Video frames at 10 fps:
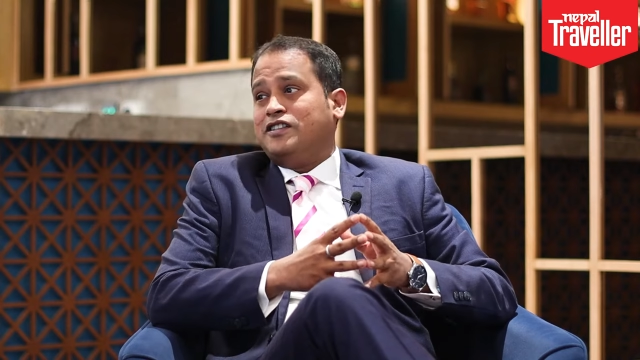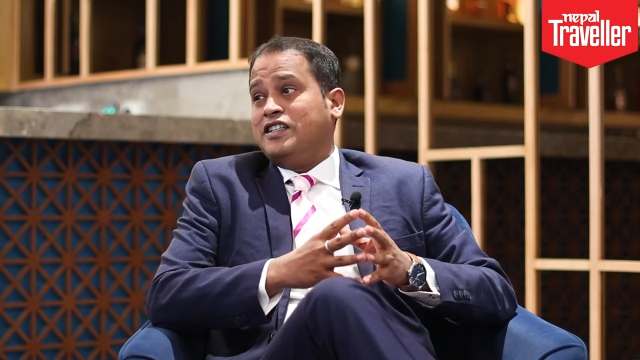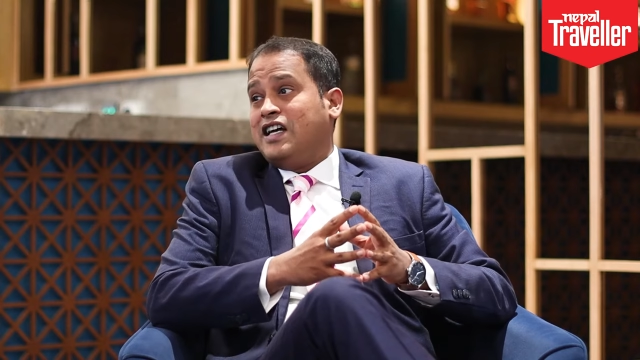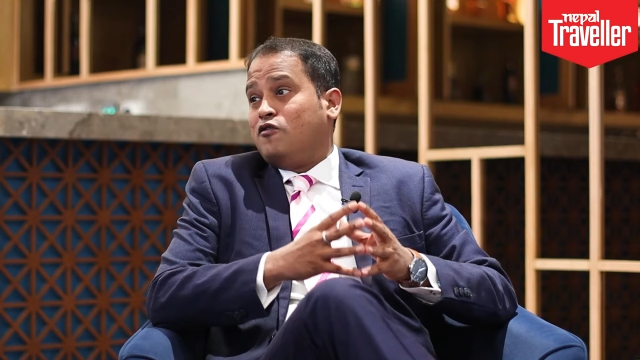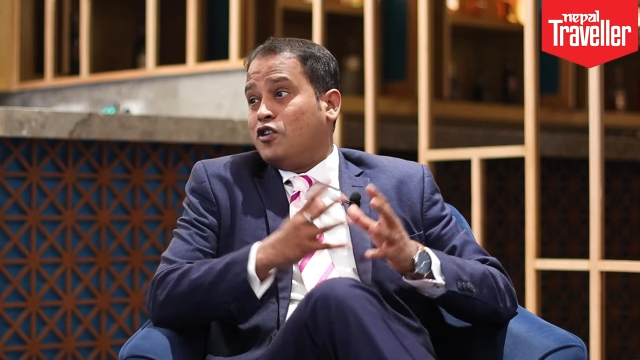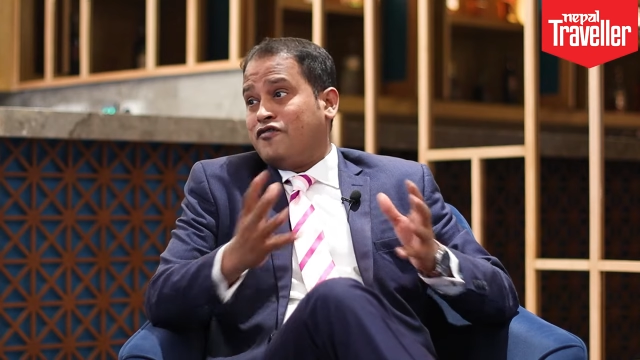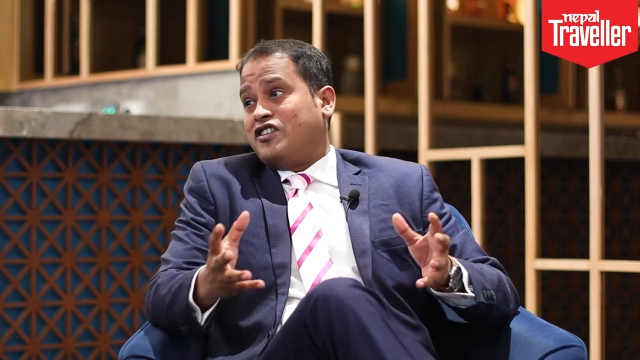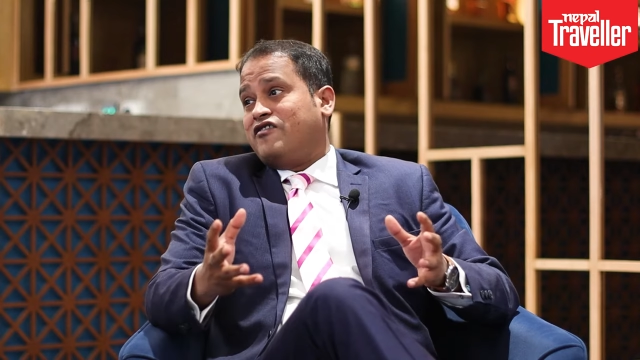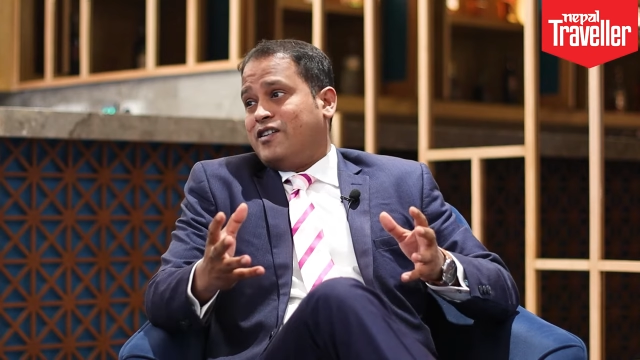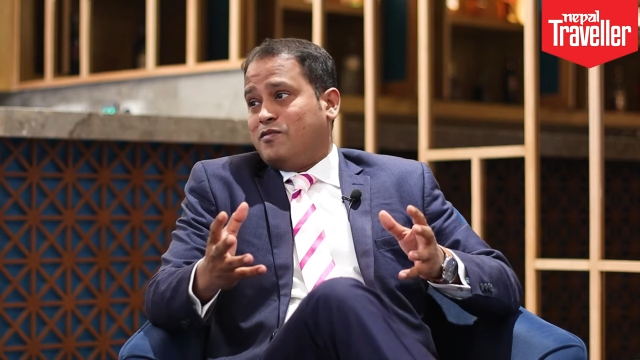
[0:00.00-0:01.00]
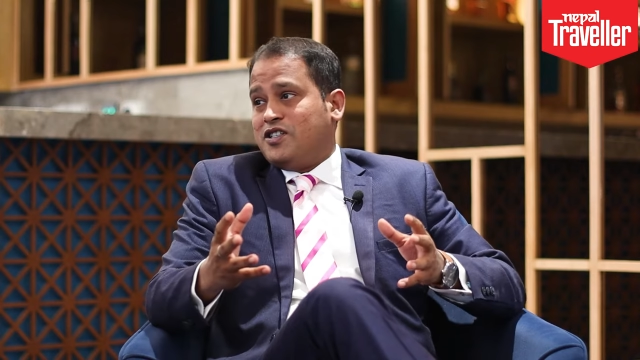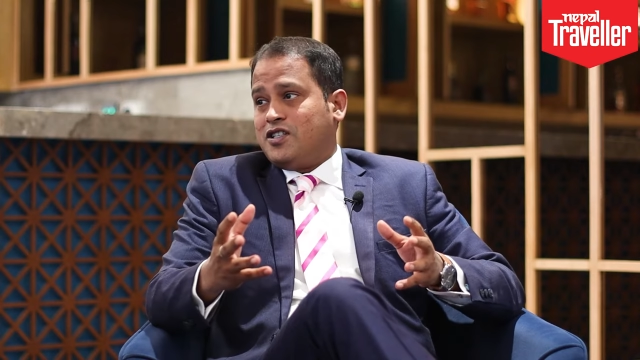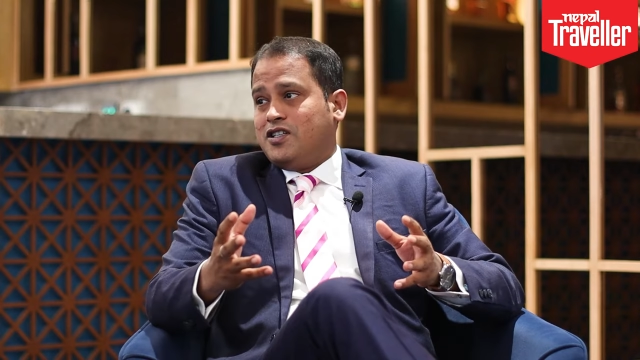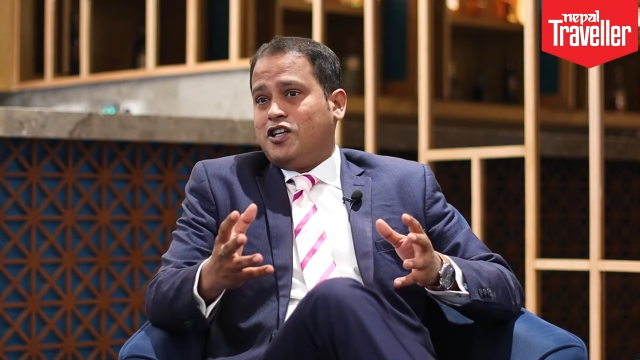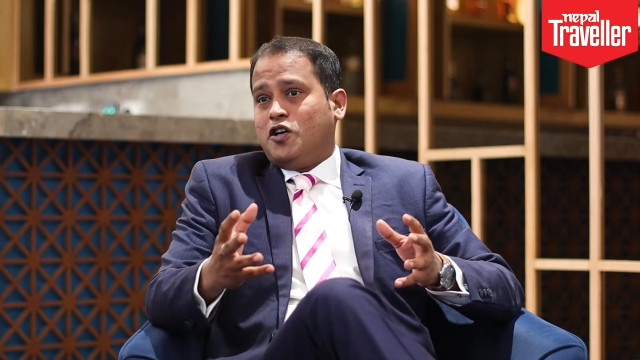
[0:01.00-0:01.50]
They have a lot of
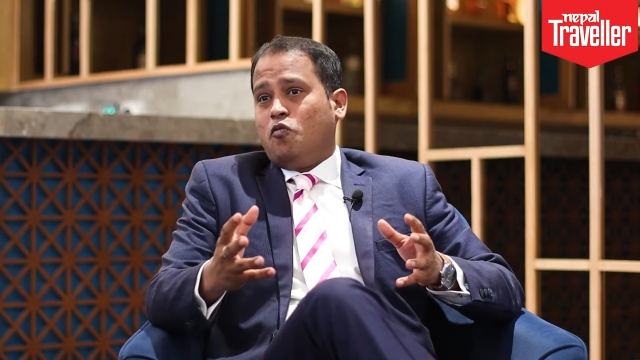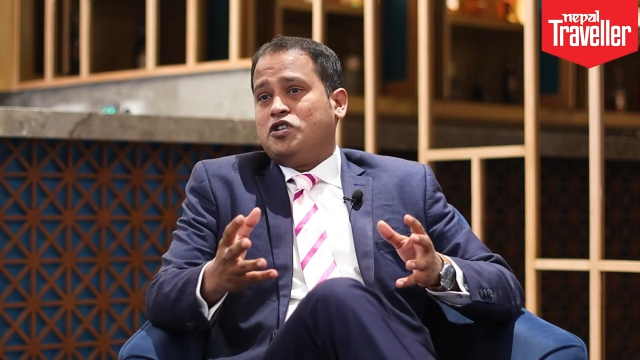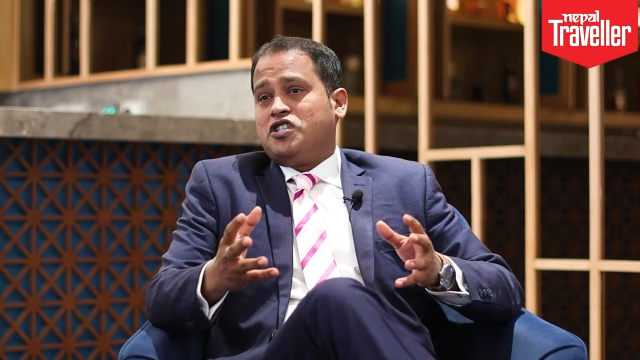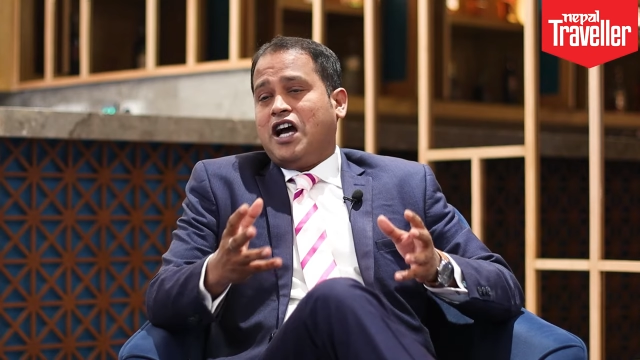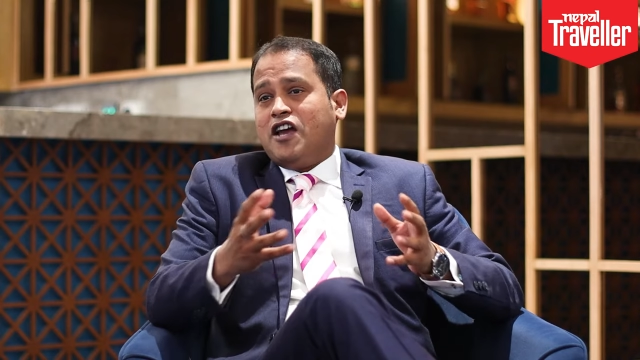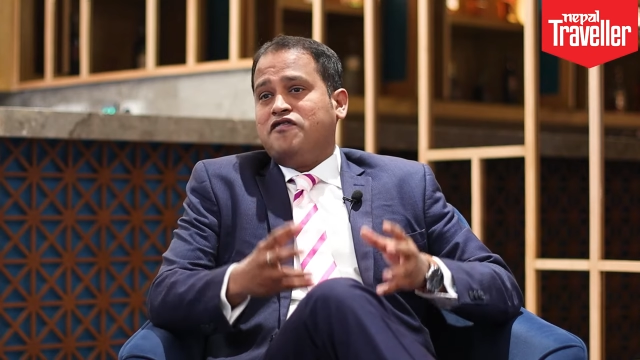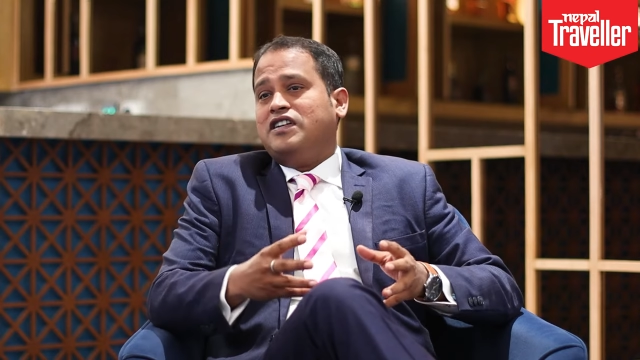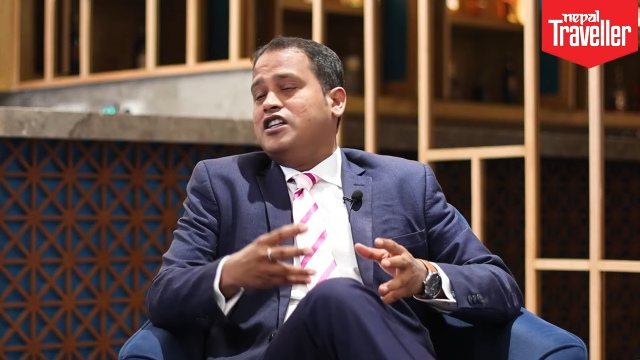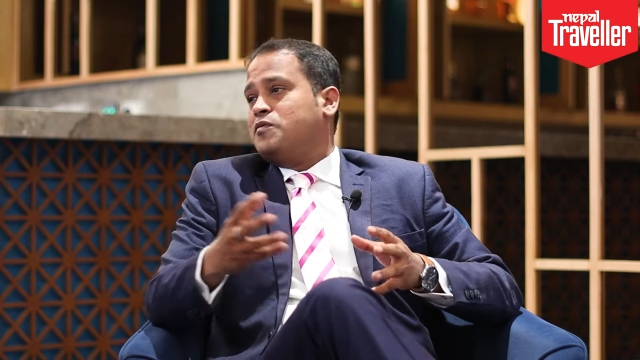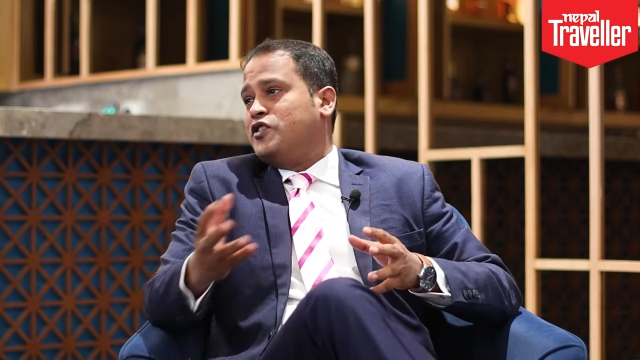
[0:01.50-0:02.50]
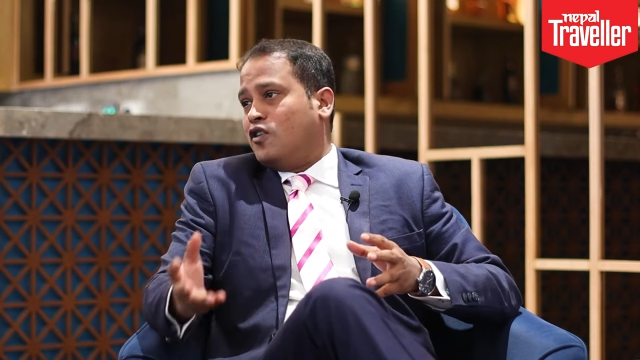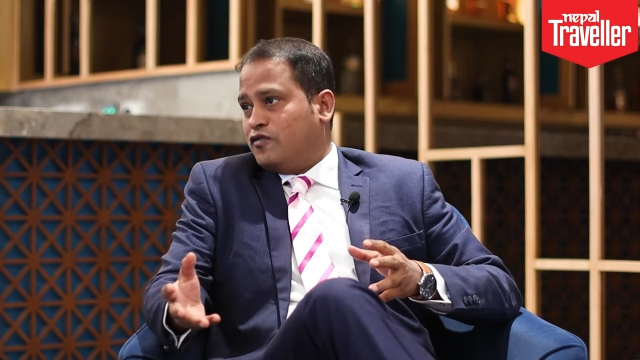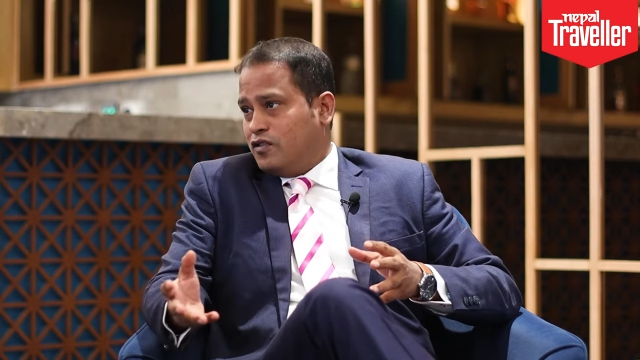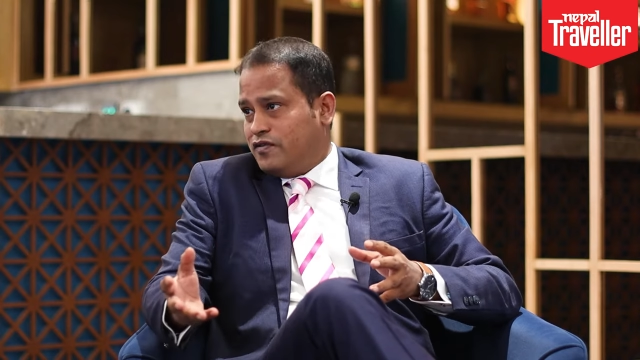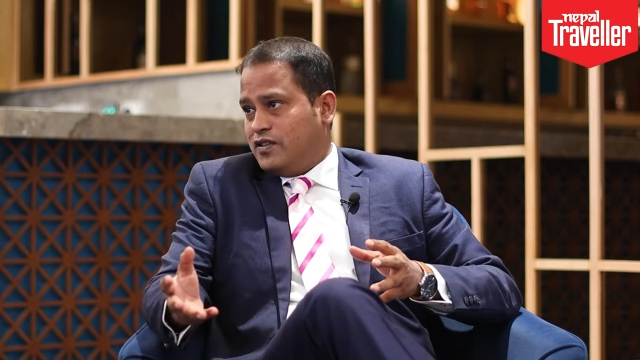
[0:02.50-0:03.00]
requirements, which I feel has been not
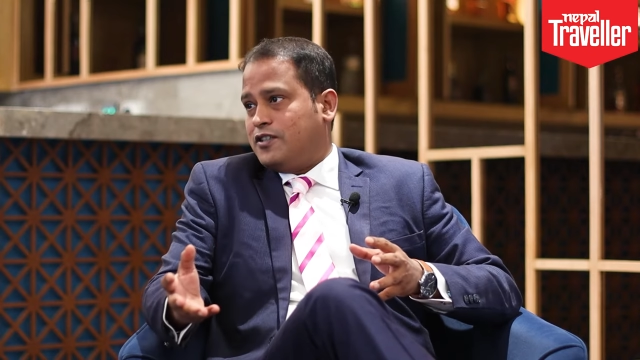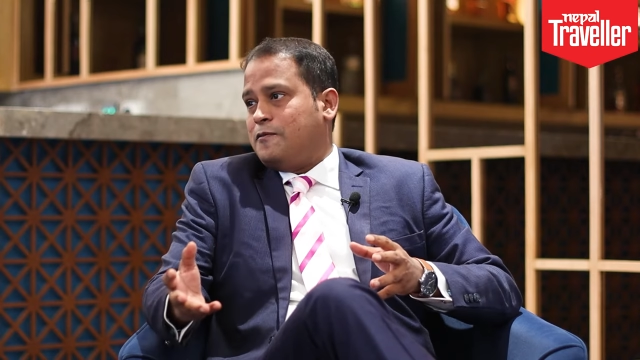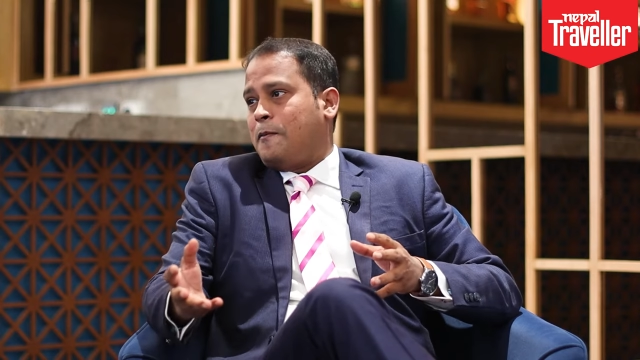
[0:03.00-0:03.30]
fulfilled.